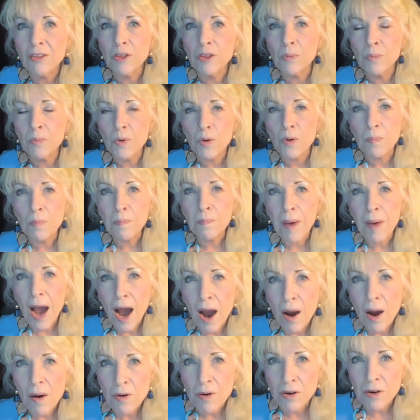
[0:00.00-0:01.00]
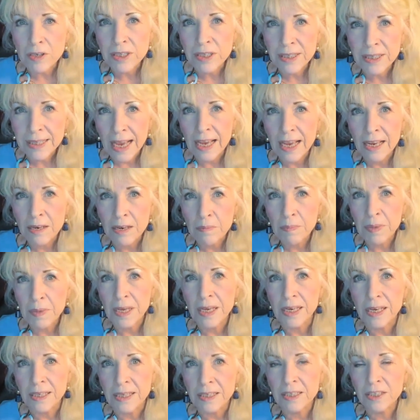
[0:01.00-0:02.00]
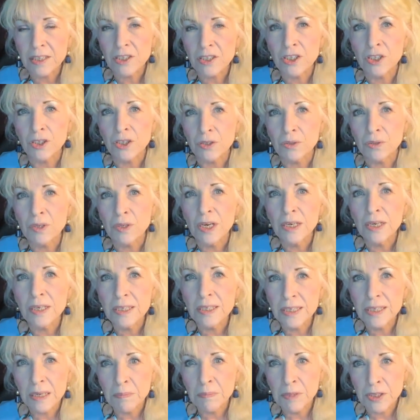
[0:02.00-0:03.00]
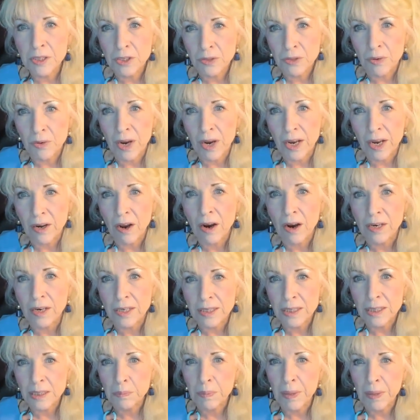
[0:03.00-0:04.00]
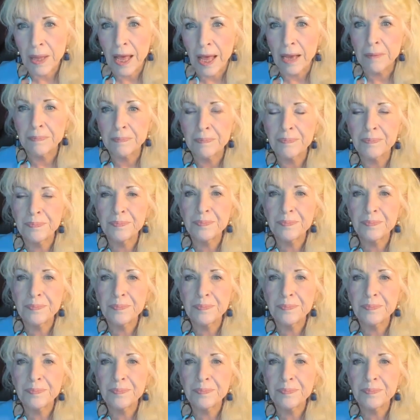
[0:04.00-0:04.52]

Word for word: the more power Satan begins to demonstrate or display.